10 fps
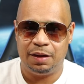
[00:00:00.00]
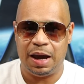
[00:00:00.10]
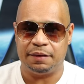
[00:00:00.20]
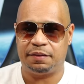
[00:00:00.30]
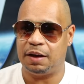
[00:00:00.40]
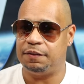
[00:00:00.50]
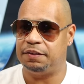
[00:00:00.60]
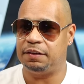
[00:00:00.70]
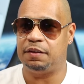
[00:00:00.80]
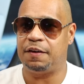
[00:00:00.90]
Yeah,
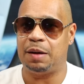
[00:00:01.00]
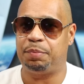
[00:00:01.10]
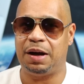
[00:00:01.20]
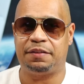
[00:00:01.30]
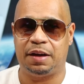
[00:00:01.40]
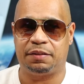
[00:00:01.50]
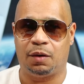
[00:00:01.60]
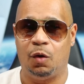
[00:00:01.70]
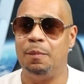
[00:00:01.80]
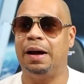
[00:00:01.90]
765 processor.
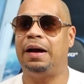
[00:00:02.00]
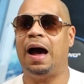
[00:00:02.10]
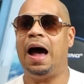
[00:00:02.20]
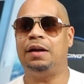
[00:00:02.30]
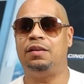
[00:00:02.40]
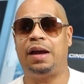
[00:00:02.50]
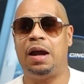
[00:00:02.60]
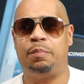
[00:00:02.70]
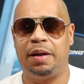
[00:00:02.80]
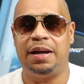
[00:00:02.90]
Oh my God, you
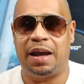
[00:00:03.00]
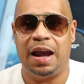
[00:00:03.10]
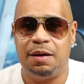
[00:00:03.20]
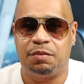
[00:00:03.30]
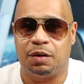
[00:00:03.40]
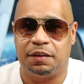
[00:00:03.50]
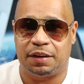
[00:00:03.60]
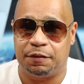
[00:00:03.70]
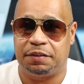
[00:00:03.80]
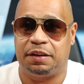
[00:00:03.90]
can't play games on the
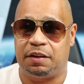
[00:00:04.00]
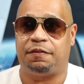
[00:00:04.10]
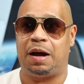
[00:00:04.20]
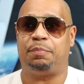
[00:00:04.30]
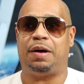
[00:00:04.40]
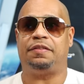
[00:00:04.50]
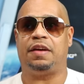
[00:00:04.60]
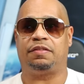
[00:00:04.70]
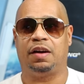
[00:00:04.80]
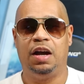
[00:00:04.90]
765
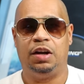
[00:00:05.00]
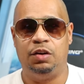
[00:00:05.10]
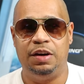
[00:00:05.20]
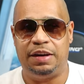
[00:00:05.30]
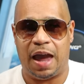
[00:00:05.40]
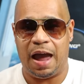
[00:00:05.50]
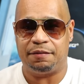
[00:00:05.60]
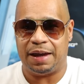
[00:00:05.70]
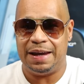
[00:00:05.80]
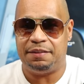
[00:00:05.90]
processor. You need to
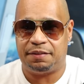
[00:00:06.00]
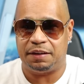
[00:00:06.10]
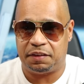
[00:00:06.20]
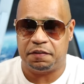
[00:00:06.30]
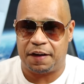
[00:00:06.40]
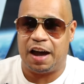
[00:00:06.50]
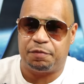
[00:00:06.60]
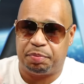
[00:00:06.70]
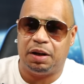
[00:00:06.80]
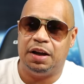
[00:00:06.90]
have the 865
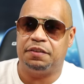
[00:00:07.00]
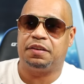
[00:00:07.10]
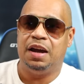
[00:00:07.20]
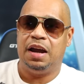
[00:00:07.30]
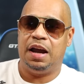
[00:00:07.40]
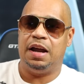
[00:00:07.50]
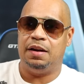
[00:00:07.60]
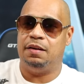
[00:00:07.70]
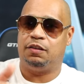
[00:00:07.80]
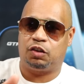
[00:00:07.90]
plus
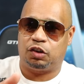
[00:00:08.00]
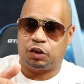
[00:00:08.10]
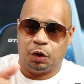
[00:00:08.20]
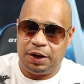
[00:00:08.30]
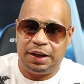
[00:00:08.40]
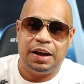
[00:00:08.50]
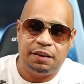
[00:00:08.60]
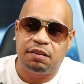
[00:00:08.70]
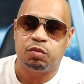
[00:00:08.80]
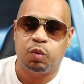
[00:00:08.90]
and 30
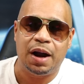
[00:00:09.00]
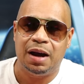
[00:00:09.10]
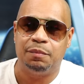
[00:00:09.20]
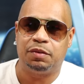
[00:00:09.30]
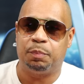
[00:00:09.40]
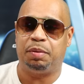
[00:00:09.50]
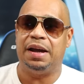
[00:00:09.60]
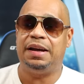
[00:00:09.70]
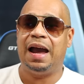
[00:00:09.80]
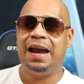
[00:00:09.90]
gigs of RAM to
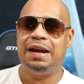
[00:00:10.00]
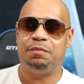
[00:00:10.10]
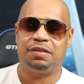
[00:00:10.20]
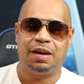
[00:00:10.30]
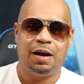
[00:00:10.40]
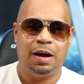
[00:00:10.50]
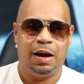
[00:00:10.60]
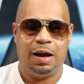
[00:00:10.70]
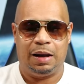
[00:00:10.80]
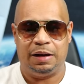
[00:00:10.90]
play games.
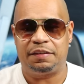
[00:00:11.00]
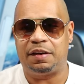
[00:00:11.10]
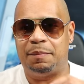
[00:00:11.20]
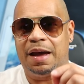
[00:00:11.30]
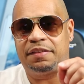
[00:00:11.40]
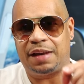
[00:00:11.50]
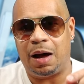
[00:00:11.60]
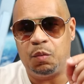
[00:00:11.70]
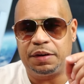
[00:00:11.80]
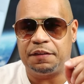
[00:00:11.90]
Listen, man,
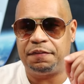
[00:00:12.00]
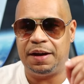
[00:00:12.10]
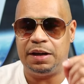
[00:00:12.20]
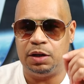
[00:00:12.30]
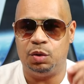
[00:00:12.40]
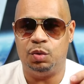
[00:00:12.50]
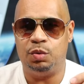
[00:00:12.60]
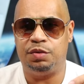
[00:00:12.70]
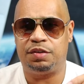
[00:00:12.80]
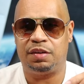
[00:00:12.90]
stop with the fake
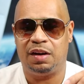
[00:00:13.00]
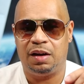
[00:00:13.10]
news.